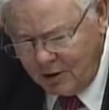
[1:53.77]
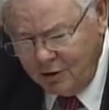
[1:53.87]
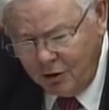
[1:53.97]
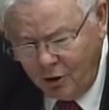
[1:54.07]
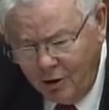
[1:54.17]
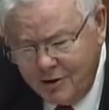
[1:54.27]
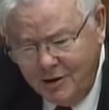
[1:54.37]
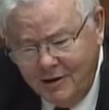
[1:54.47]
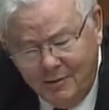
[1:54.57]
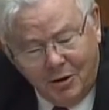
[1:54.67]

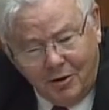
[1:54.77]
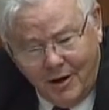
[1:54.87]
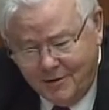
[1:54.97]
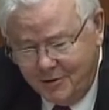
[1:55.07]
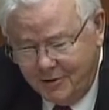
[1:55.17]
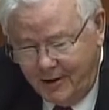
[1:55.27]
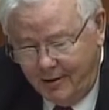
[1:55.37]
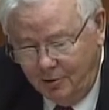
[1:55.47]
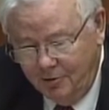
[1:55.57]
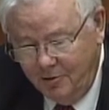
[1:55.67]
encouraging Democrats to sign
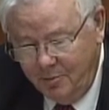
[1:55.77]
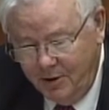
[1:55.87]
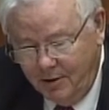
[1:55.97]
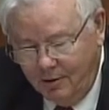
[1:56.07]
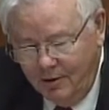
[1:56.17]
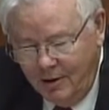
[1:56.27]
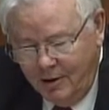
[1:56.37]
on to the bill.